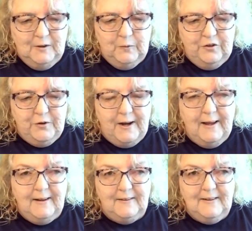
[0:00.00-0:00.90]
We
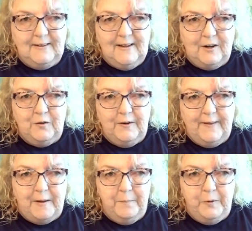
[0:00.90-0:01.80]
try. Look at
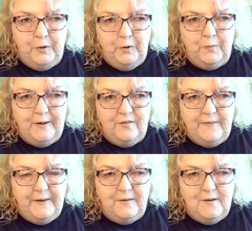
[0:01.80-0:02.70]
that blue wrench
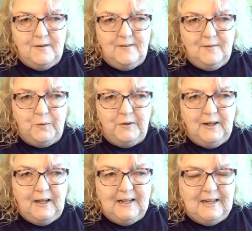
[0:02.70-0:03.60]
there on
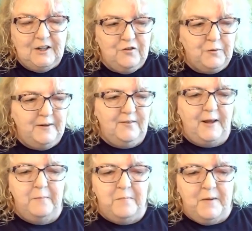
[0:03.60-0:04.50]
Quilting in the Country,
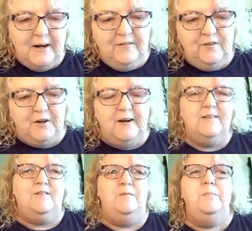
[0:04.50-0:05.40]
saying mods are
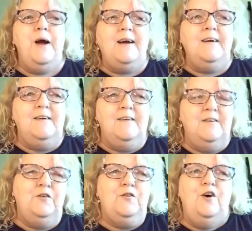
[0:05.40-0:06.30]
awesome, bragging on
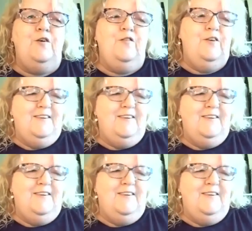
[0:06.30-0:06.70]
herself.